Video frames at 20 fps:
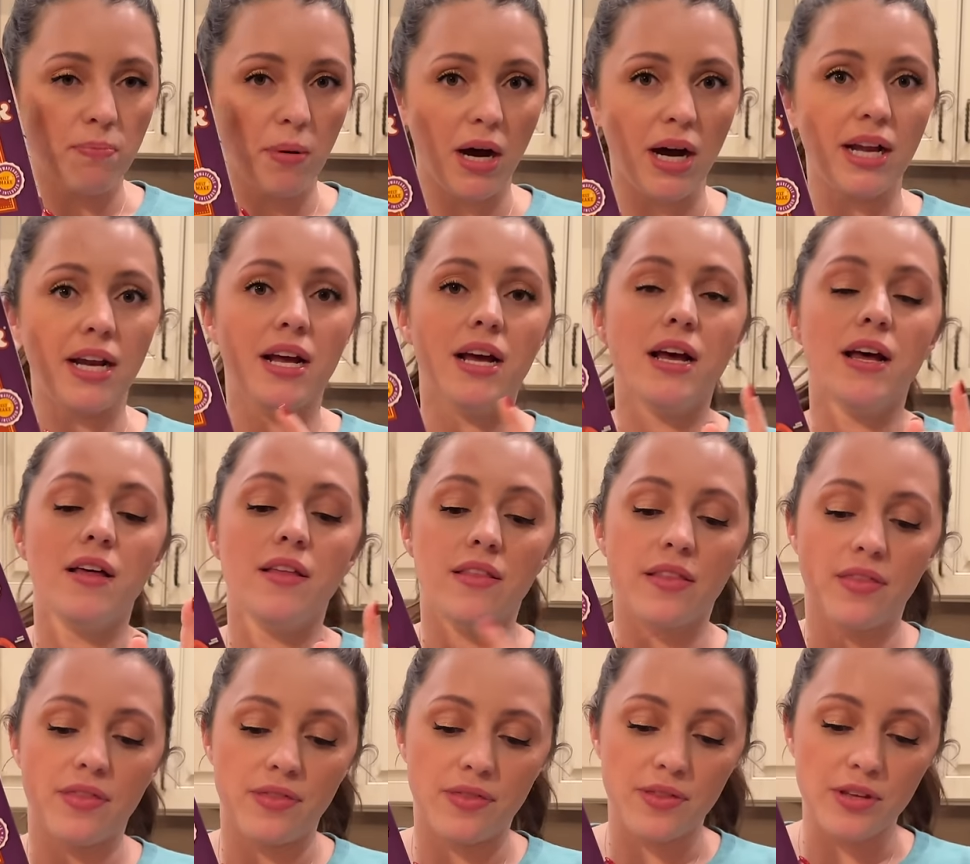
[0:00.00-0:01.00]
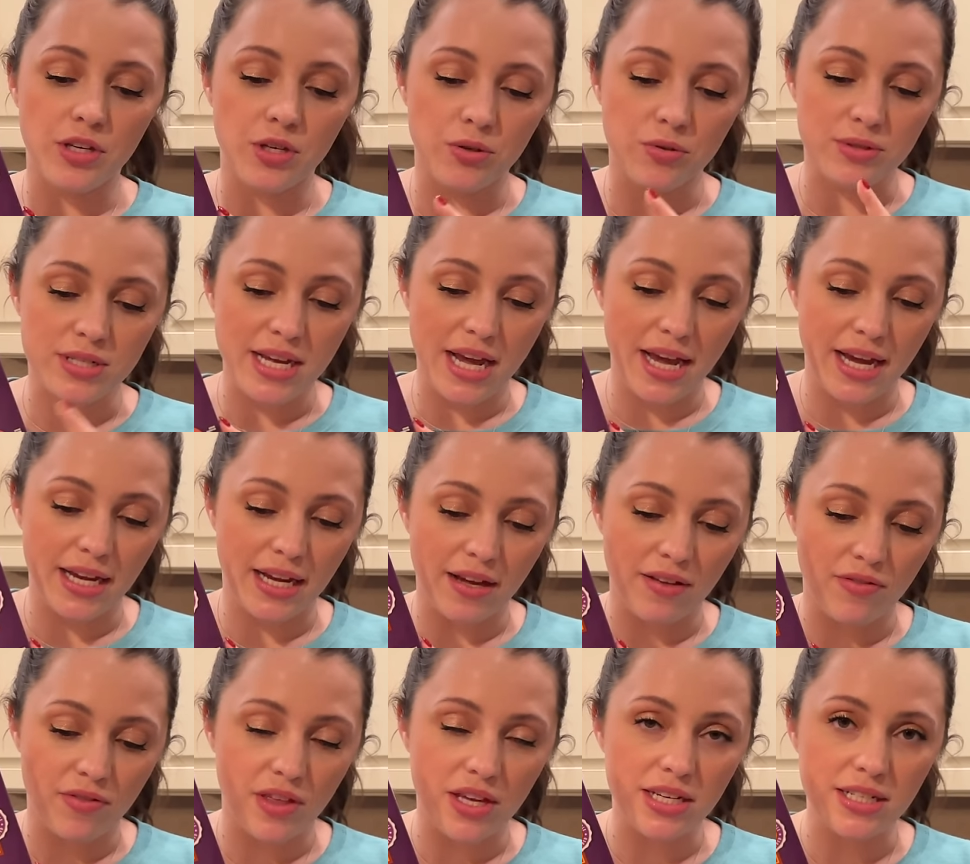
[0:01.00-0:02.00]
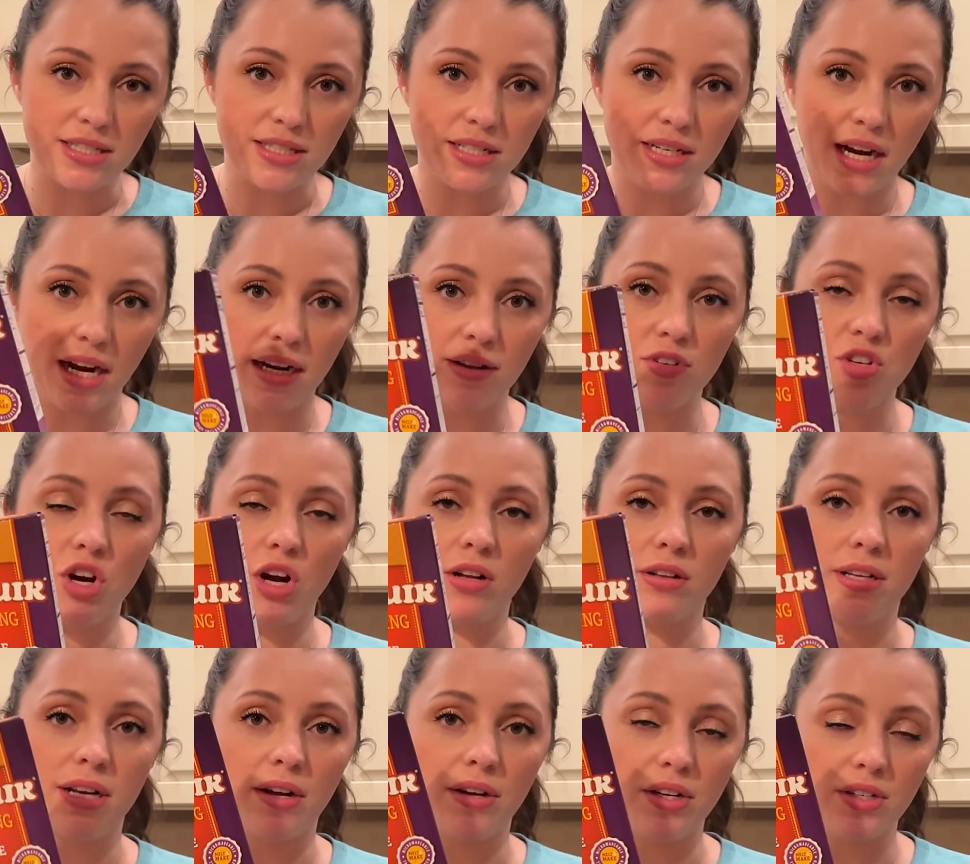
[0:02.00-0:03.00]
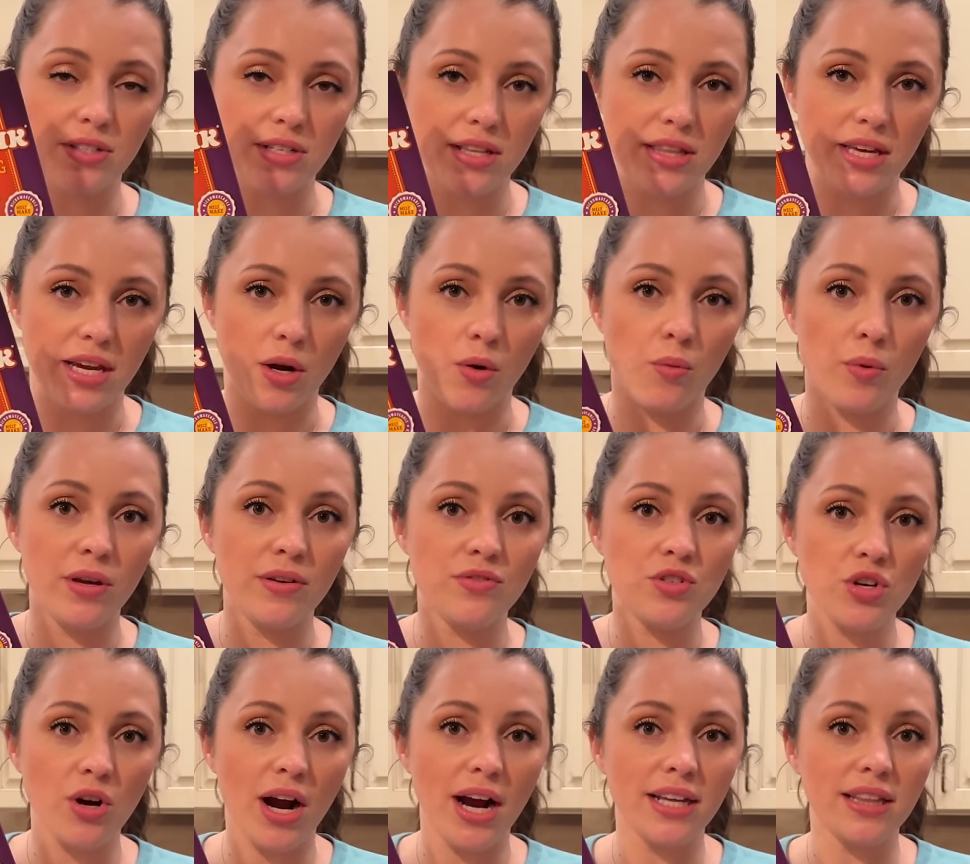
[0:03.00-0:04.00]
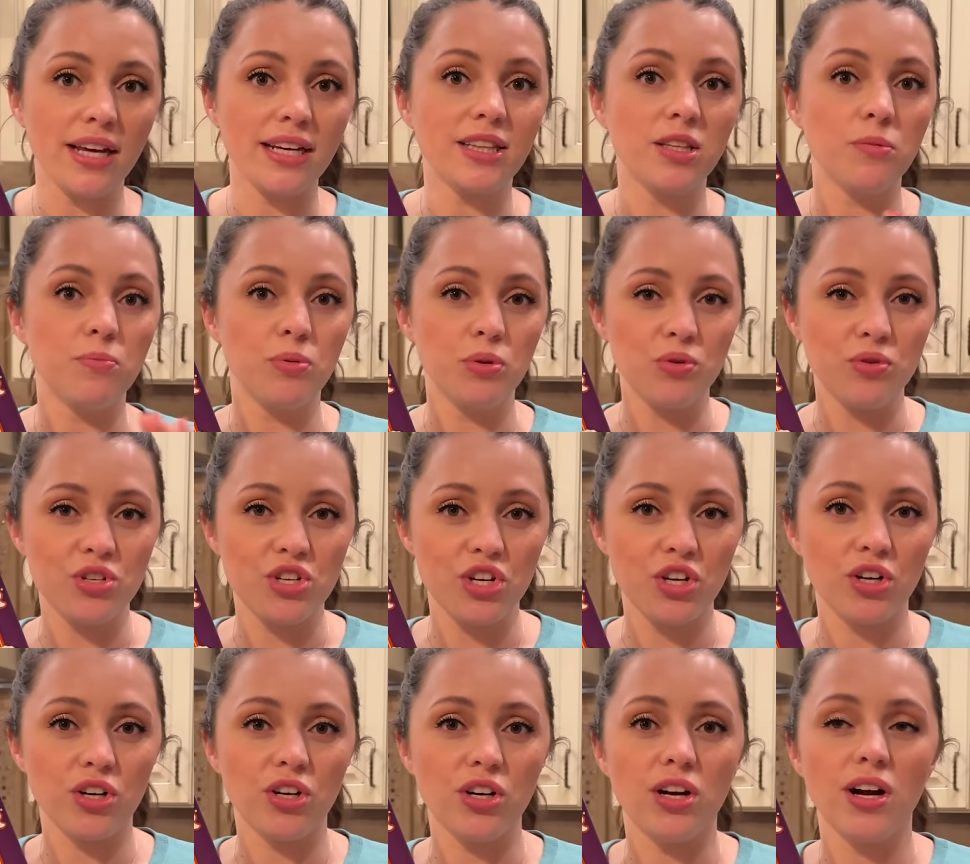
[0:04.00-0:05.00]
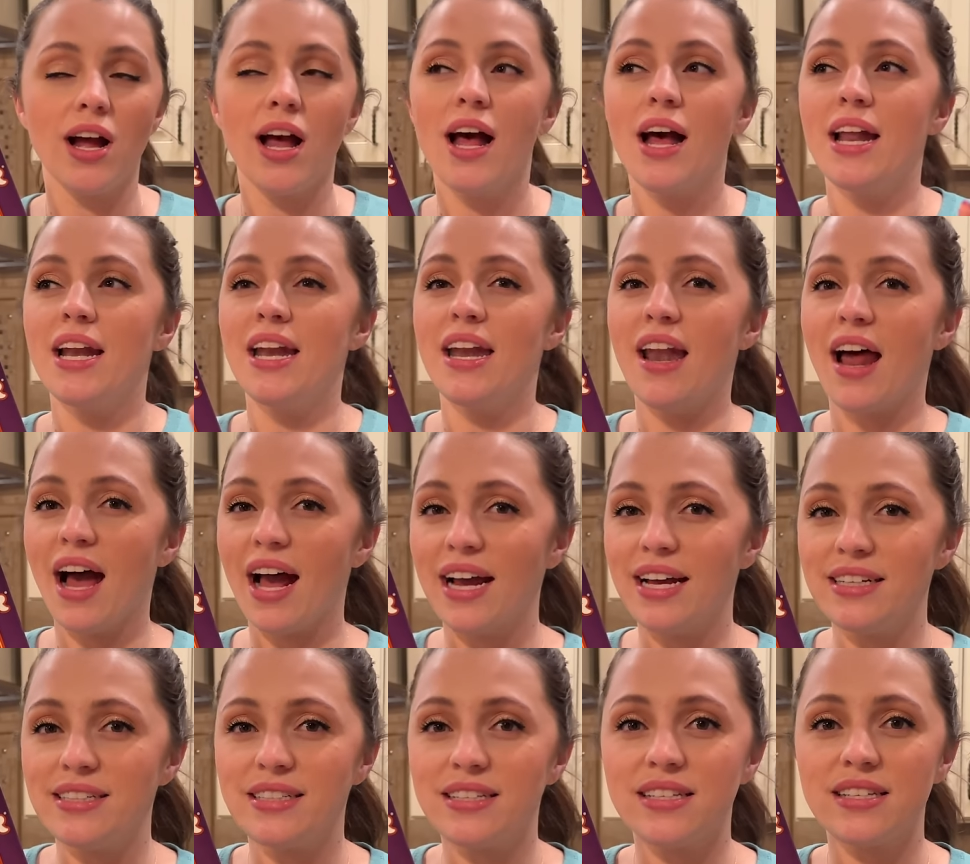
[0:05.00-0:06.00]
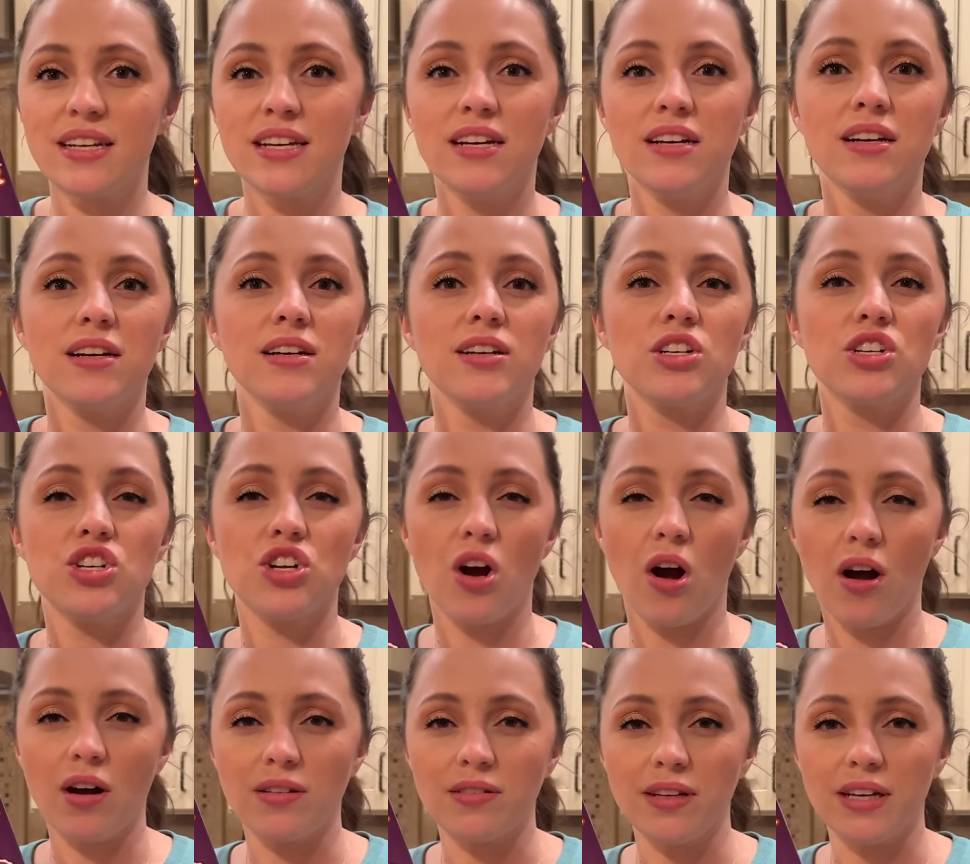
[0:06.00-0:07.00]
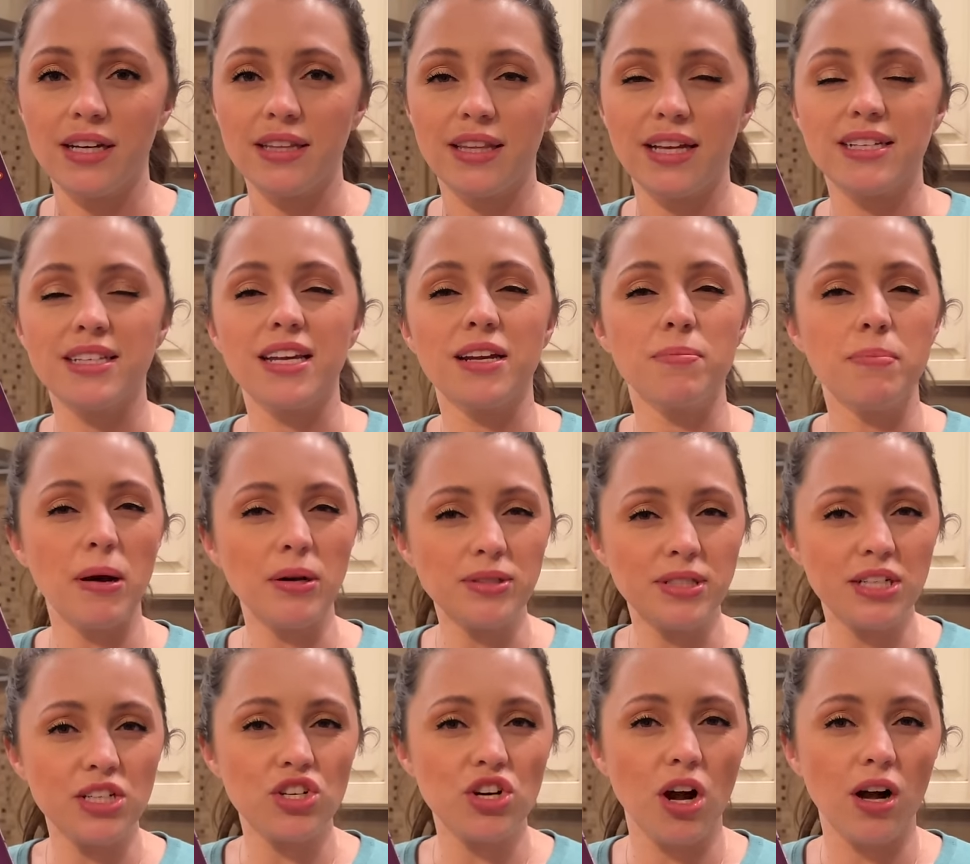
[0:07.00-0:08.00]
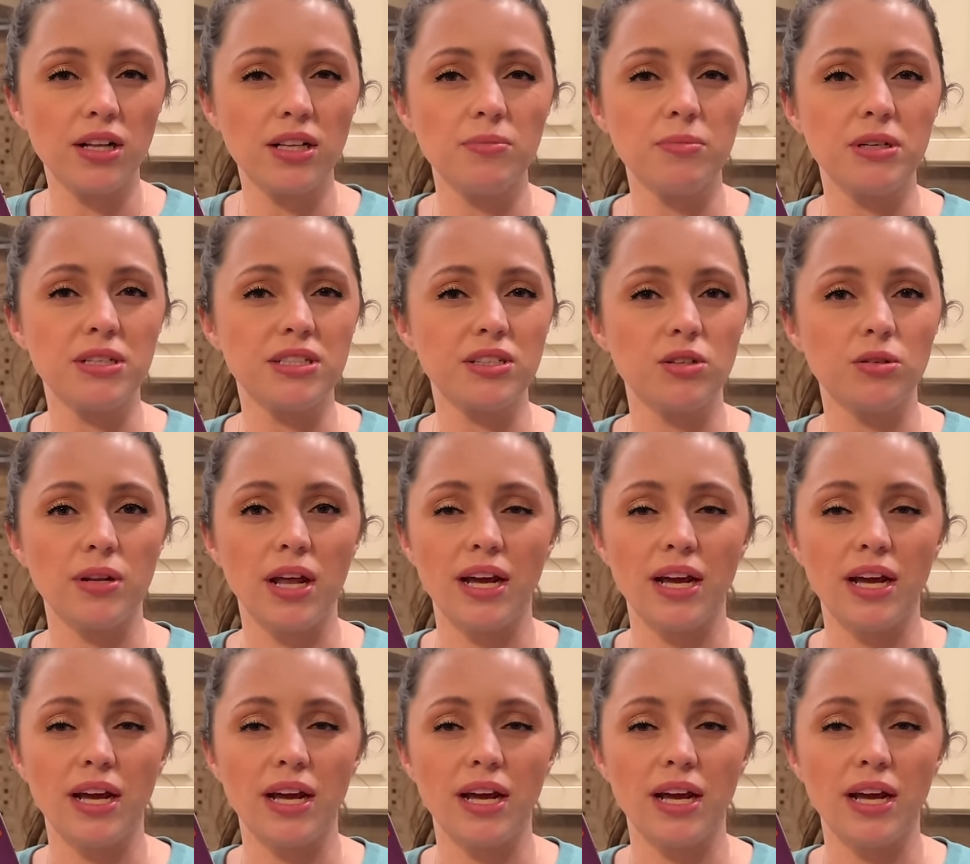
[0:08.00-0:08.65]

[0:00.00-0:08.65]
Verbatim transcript: But you take this kind of chocolate. Now, here's the thing: we've tried like the bougier, nice chocolate that's like melting chocolate, but it's a little